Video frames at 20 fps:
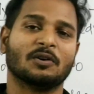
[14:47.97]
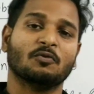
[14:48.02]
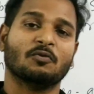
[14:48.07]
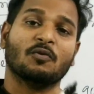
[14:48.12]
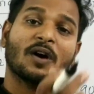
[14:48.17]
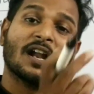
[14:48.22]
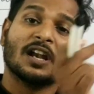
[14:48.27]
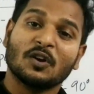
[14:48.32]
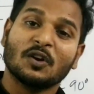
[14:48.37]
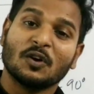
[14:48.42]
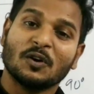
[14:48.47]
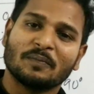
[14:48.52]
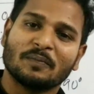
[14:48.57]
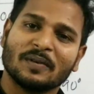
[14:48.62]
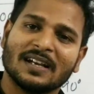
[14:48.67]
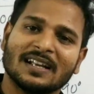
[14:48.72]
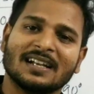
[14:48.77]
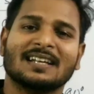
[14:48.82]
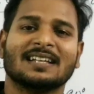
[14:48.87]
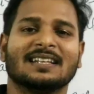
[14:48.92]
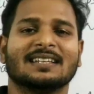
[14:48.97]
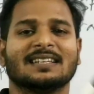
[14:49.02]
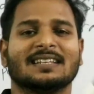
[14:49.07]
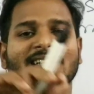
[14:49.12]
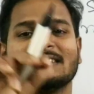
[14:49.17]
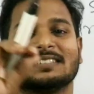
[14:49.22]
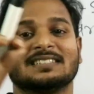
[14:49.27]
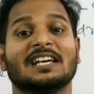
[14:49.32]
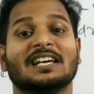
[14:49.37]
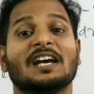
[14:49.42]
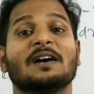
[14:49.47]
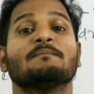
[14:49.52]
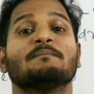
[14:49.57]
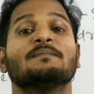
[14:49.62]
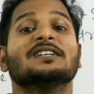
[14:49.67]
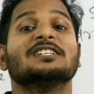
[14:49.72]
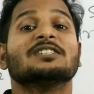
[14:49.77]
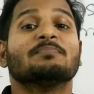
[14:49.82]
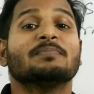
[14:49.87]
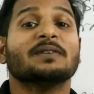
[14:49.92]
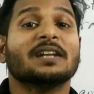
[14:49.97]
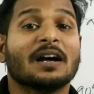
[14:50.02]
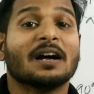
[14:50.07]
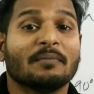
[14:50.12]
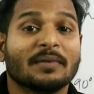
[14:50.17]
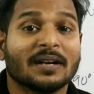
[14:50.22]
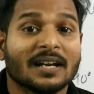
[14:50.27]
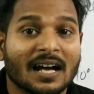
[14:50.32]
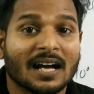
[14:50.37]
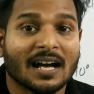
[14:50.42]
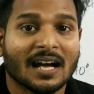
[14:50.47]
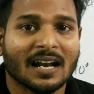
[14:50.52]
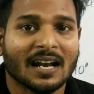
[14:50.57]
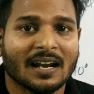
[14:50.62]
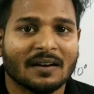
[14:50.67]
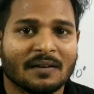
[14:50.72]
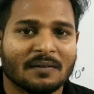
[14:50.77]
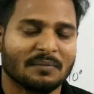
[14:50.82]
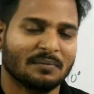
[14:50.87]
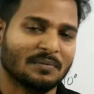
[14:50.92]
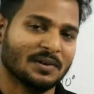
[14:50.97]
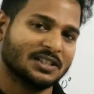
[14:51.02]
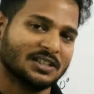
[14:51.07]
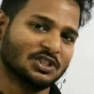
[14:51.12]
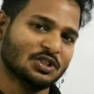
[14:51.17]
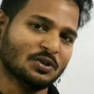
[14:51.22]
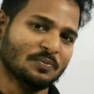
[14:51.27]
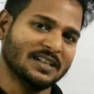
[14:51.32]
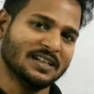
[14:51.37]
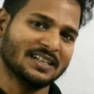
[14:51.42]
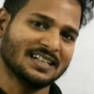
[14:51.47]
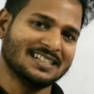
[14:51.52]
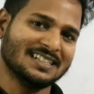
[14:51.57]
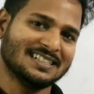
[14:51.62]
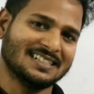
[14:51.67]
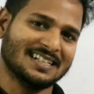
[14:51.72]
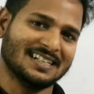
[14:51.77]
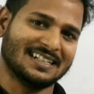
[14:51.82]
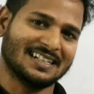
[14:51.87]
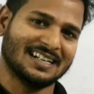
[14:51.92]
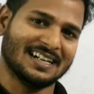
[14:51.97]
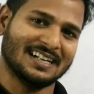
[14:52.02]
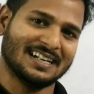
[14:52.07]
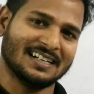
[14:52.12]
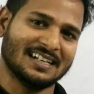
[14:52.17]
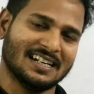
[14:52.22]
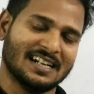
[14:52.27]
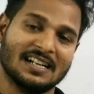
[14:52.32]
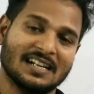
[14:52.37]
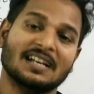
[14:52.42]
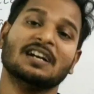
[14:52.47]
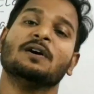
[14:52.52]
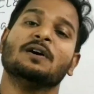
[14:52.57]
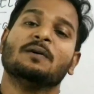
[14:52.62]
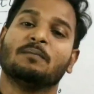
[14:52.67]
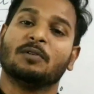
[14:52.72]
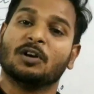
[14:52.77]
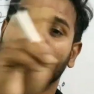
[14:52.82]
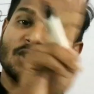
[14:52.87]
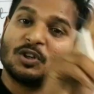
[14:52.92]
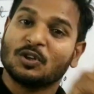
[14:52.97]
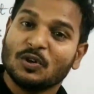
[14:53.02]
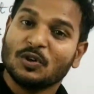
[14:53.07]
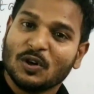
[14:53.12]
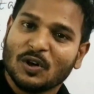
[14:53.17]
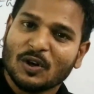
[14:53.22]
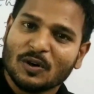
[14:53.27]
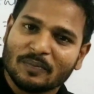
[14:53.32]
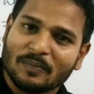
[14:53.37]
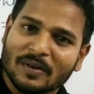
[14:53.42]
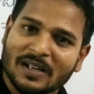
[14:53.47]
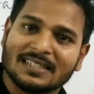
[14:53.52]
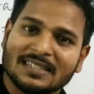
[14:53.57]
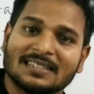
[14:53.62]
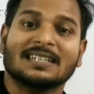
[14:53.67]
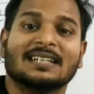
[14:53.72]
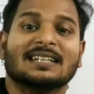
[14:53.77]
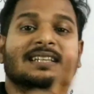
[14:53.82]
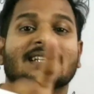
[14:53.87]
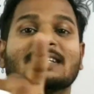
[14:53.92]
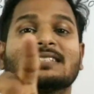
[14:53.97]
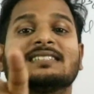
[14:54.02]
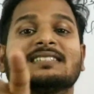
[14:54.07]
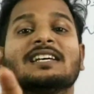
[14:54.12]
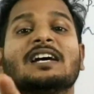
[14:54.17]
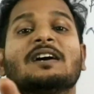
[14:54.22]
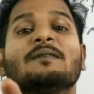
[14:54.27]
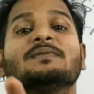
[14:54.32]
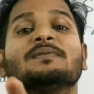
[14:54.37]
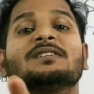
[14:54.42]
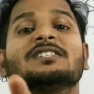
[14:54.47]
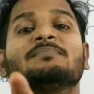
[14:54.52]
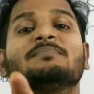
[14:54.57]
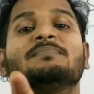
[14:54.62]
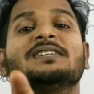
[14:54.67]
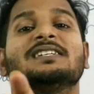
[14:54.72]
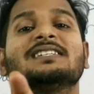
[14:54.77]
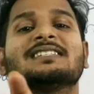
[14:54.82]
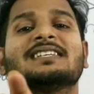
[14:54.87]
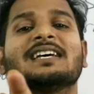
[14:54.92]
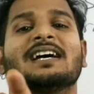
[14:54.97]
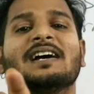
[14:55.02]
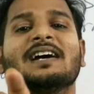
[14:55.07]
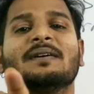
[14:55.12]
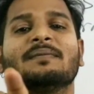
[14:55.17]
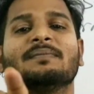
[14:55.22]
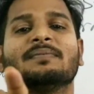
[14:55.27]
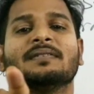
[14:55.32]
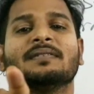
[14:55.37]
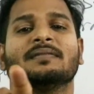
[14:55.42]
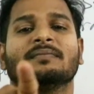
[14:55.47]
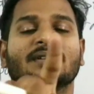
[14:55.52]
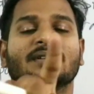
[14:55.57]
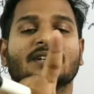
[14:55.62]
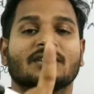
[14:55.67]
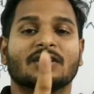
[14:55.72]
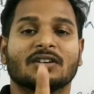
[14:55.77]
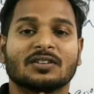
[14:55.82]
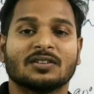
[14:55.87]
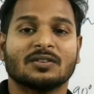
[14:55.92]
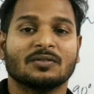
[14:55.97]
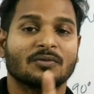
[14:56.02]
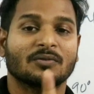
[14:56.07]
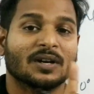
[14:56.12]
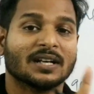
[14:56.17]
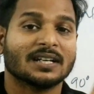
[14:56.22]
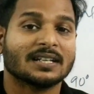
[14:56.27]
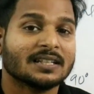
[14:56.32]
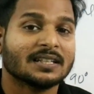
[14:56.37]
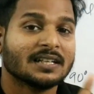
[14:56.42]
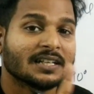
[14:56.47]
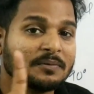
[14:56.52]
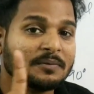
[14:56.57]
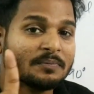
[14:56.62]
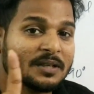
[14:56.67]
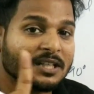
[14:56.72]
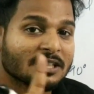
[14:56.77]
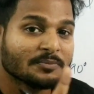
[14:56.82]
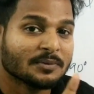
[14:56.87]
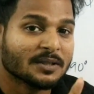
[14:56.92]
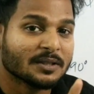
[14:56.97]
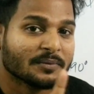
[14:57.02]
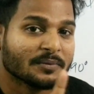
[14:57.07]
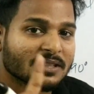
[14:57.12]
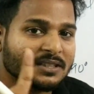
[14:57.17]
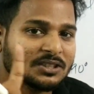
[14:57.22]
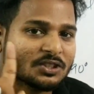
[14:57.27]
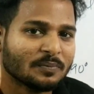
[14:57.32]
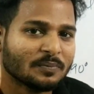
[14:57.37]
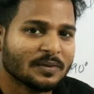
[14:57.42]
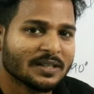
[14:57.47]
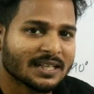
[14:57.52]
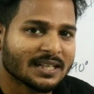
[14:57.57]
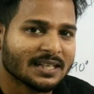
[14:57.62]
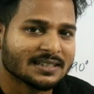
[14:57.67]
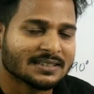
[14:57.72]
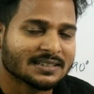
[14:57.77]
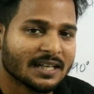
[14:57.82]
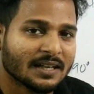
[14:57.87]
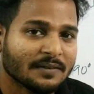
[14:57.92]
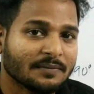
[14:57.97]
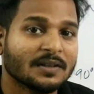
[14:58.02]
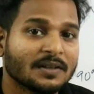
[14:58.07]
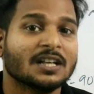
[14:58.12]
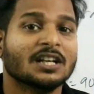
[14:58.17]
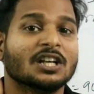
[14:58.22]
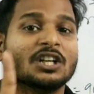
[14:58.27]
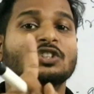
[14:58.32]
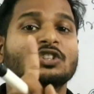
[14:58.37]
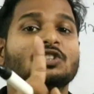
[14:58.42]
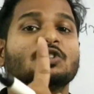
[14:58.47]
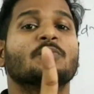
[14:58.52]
For one lone pair, the shape is pyramidal, but geometry is tetrahedral. For two lone pairs, the shape is V-shape. Because what is the difference between geometry and shape?